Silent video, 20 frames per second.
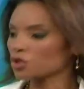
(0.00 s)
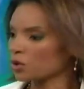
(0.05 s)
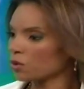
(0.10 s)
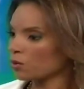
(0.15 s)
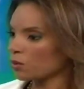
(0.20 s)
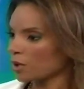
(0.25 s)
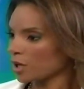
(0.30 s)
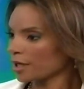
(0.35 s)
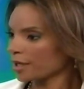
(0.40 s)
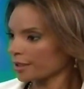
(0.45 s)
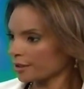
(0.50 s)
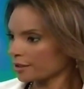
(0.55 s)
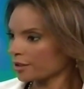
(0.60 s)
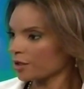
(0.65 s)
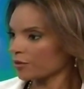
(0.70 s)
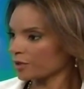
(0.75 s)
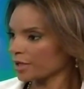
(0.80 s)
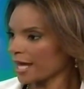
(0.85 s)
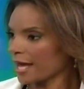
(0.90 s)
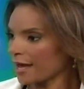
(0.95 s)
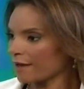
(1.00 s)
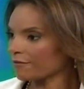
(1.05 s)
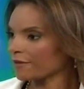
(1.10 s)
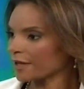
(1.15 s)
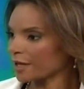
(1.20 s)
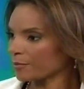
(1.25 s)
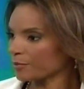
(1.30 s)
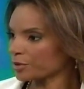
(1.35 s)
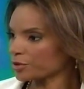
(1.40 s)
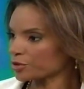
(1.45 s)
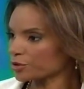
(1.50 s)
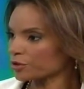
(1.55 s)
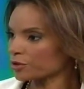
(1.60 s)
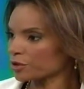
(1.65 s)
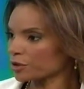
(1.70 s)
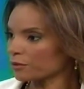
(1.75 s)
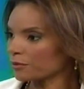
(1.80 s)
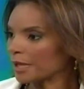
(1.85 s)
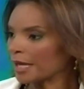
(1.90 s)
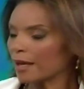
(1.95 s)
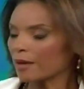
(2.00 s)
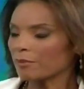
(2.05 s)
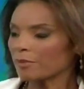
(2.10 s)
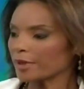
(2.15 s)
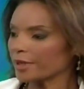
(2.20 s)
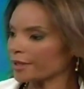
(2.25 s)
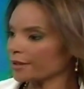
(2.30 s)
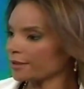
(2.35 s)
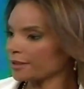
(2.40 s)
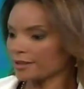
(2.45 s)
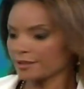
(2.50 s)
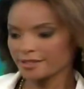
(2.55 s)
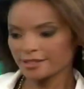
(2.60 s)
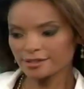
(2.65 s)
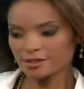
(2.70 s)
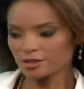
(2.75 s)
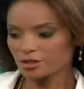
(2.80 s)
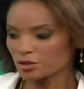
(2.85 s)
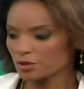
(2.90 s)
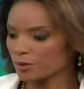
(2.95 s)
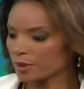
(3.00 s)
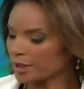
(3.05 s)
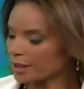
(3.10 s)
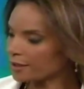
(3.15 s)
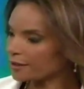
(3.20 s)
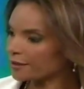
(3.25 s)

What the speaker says: don't want to, have the epidural, but it doesn't do